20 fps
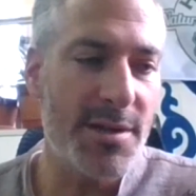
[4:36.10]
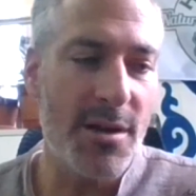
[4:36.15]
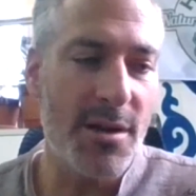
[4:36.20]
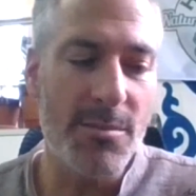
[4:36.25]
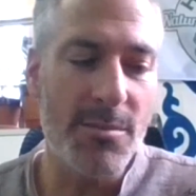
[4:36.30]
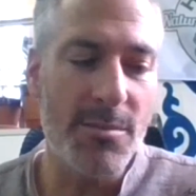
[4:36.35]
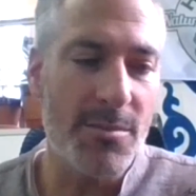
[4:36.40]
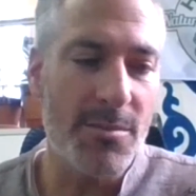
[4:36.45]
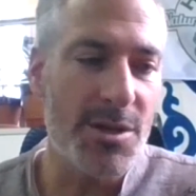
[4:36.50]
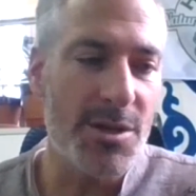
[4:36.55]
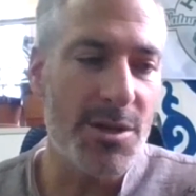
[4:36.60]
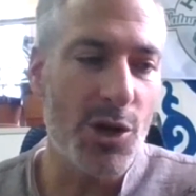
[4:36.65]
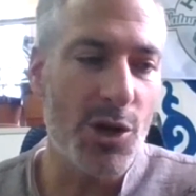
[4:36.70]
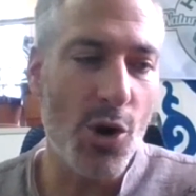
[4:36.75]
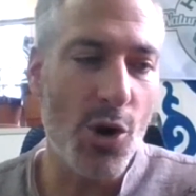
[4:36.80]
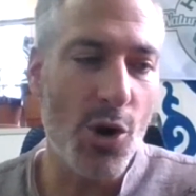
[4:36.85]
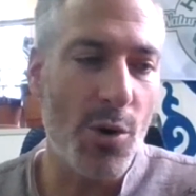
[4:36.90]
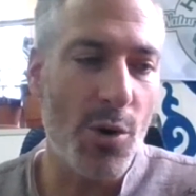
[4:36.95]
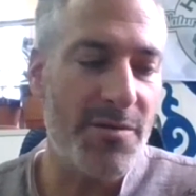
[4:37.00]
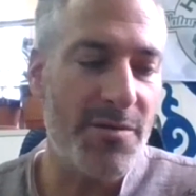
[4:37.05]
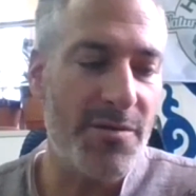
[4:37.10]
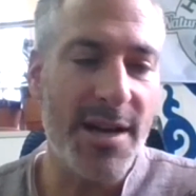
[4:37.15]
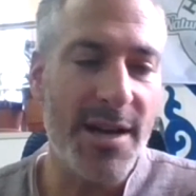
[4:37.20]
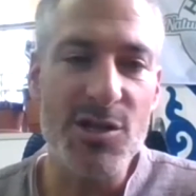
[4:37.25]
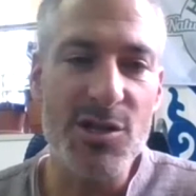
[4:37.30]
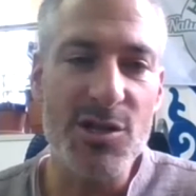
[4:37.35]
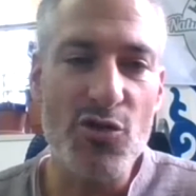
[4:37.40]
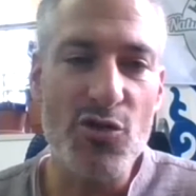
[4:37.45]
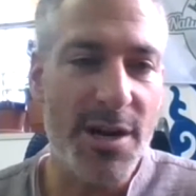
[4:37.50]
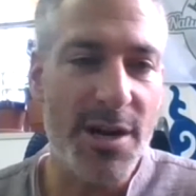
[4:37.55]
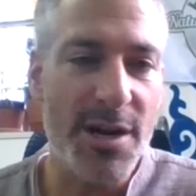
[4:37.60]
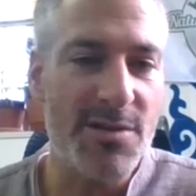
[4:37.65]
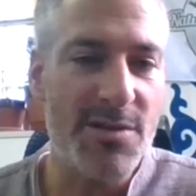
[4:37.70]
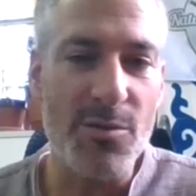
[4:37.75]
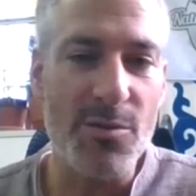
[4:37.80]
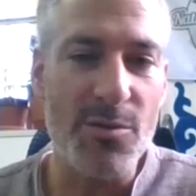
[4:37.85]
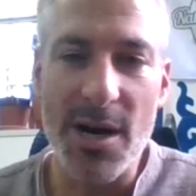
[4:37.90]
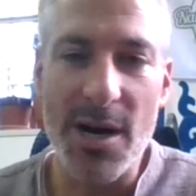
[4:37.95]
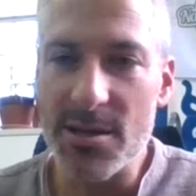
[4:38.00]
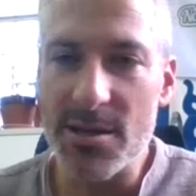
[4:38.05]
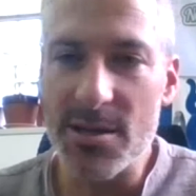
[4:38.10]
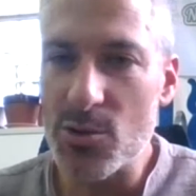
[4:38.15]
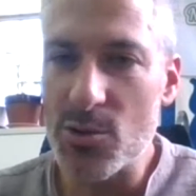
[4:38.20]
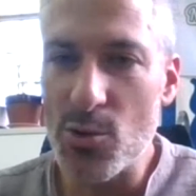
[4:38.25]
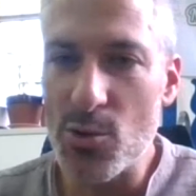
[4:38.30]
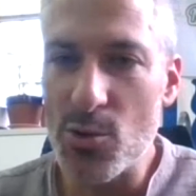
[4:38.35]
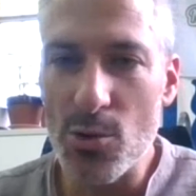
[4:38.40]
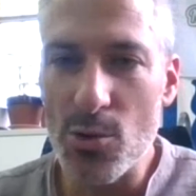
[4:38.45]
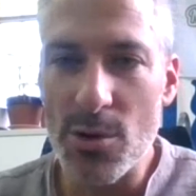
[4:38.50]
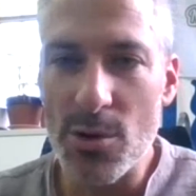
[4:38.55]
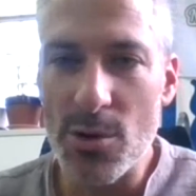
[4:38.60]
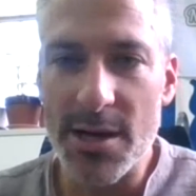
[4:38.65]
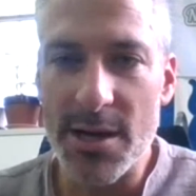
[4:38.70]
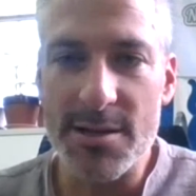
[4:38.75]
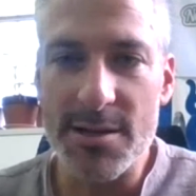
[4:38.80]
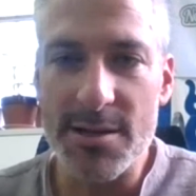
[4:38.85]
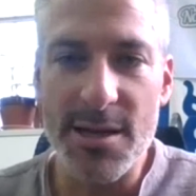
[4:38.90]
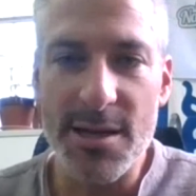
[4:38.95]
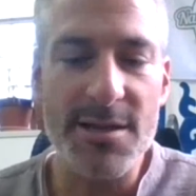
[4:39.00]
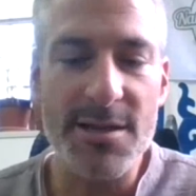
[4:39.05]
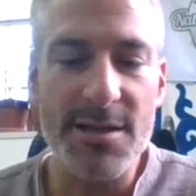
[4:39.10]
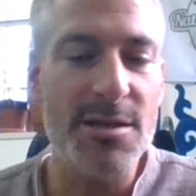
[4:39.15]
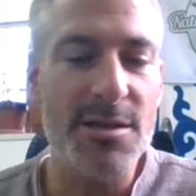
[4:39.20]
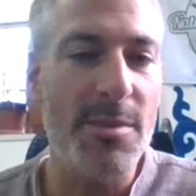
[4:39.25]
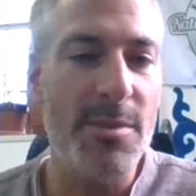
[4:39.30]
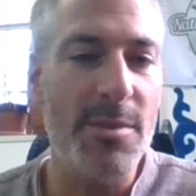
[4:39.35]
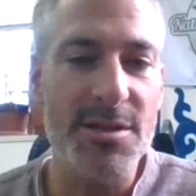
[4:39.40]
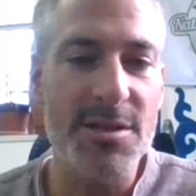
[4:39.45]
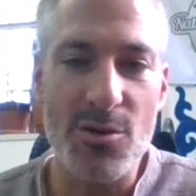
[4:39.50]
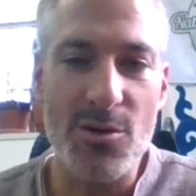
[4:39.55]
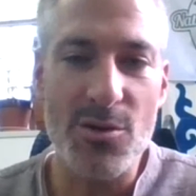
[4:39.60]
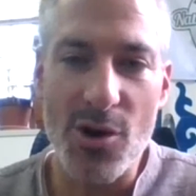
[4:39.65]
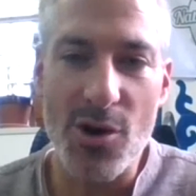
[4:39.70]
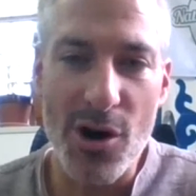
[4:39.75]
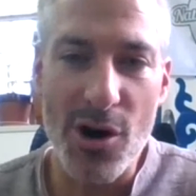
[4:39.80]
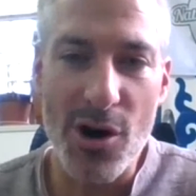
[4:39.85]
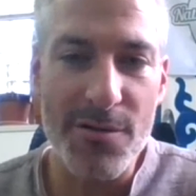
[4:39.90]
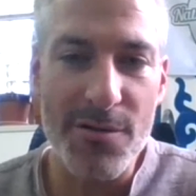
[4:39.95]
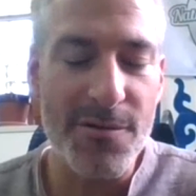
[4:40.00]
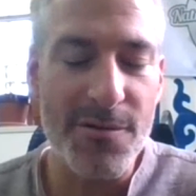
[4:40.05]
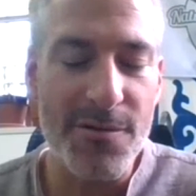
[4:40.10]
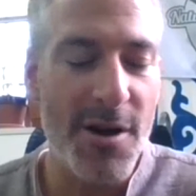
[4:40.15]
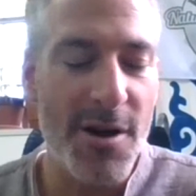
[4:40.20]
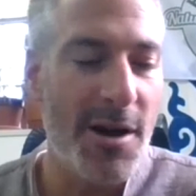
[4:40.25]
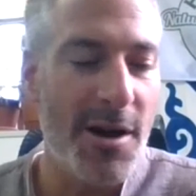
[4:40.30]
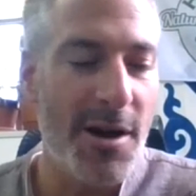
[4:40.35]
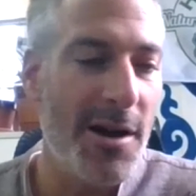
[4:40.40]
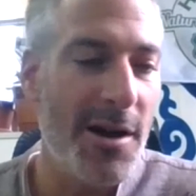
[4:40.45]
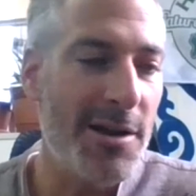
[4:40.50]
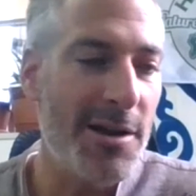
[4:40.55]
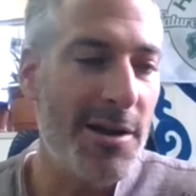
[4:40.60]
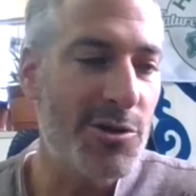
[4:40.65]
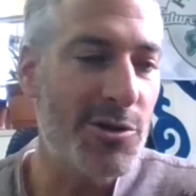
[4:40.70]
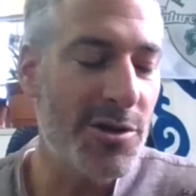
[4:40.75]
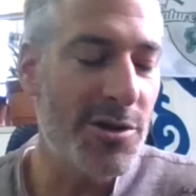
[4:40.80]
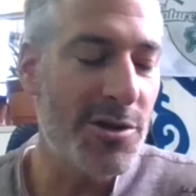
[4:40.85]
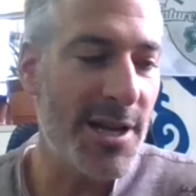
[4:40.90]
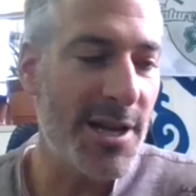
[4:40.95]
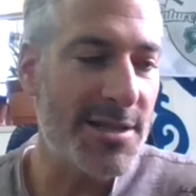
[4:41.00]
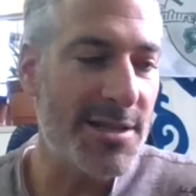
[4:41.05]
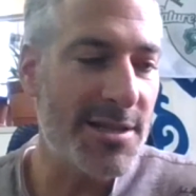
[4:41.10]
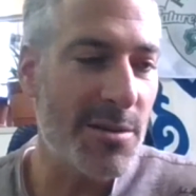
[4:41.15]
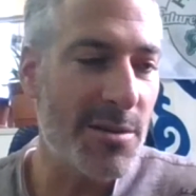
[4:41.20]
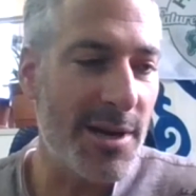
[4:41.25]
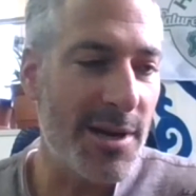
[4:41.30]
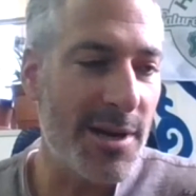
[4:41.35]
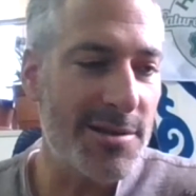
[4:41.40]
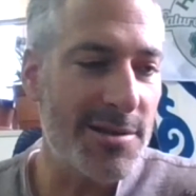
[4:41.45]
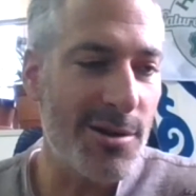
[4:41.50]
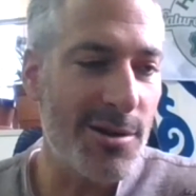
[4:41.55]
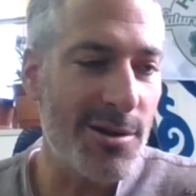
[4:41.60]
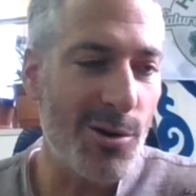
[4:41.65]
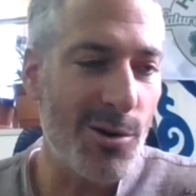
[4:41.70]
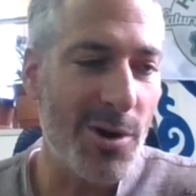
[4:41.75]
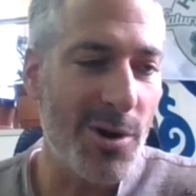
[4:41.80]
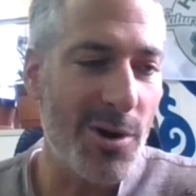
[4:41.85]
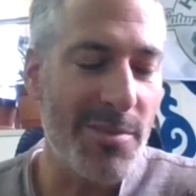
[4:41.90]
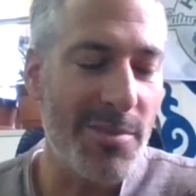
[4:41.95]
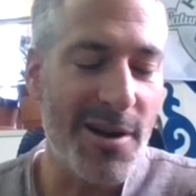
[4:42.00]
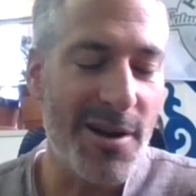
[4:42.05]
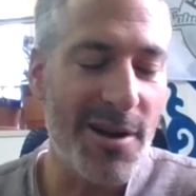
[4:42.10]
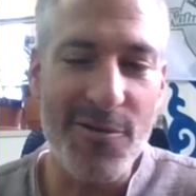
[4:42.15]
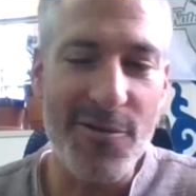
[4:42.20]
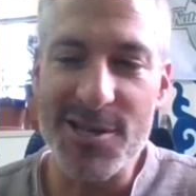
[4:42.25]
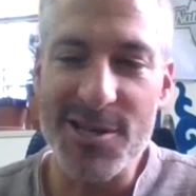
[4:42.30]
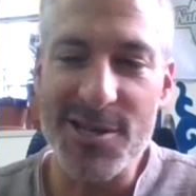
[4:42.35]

in that I was able with some, advanced credits from high school, I could take a semester off.